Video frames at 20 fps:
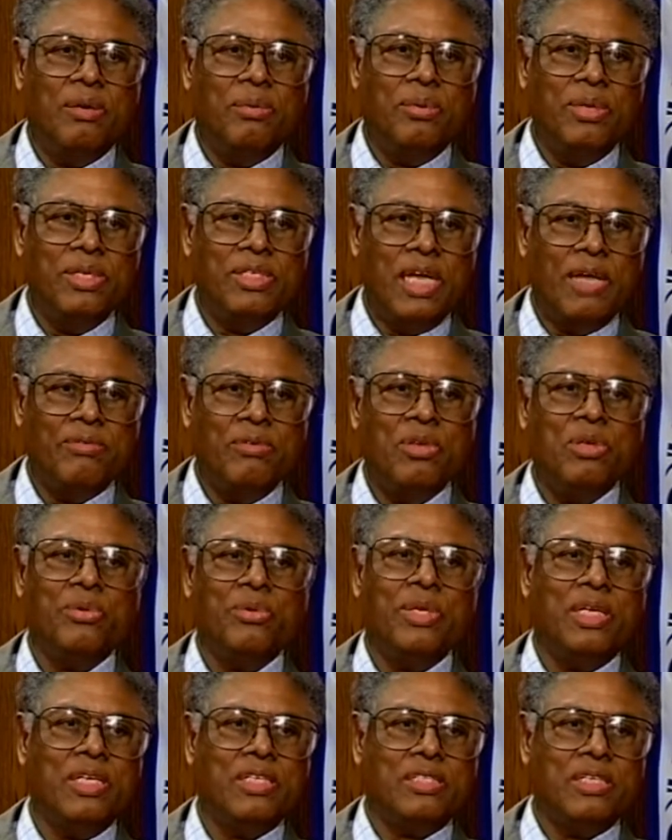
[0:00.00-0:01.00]
which have no
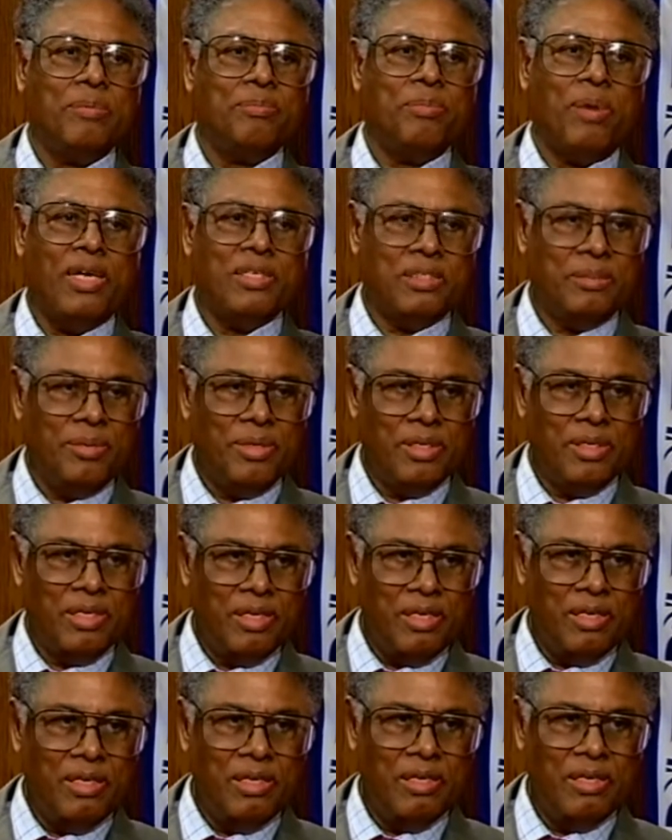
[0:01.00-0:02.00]
realistic
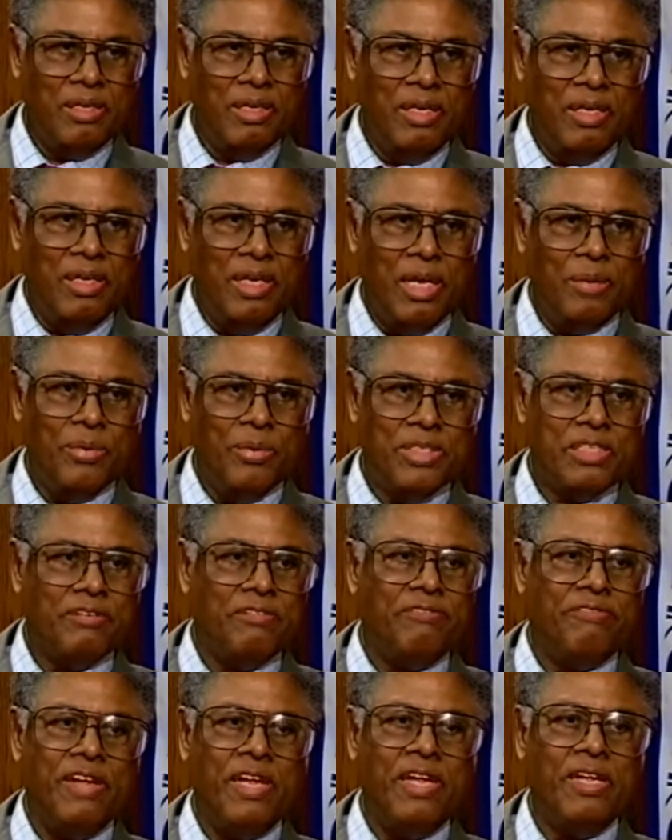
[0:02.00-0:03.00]
possibility and which have
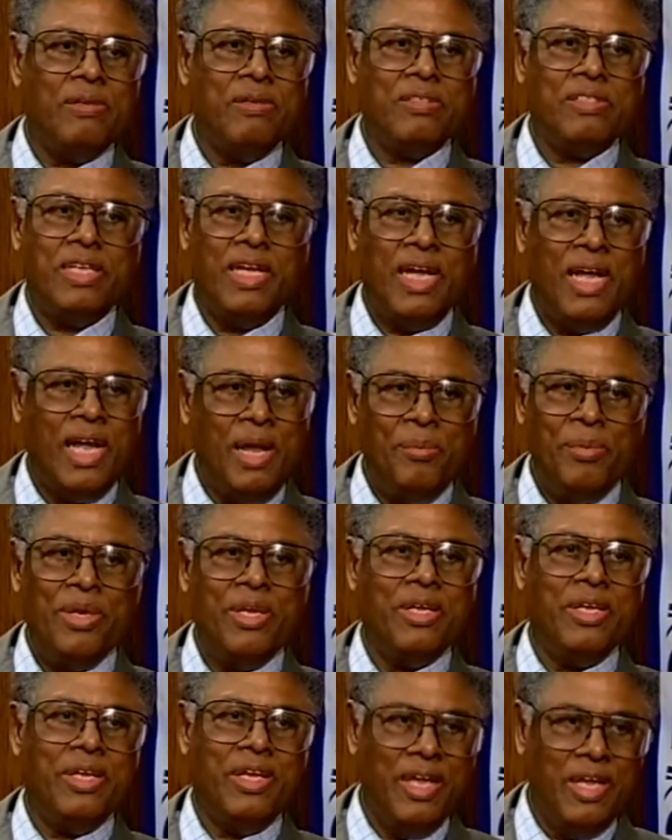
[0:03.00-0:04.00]
failed time and
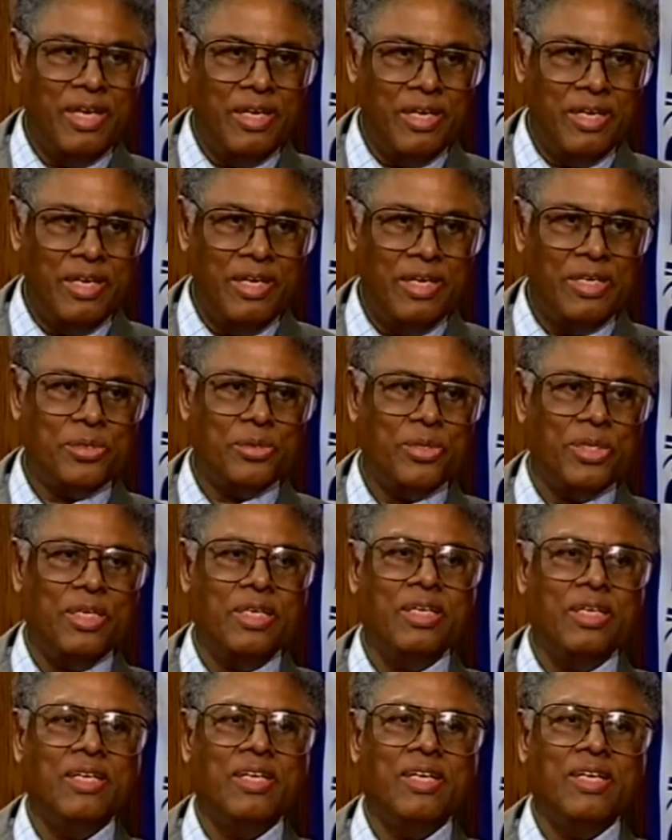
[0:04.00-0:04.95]
again in history.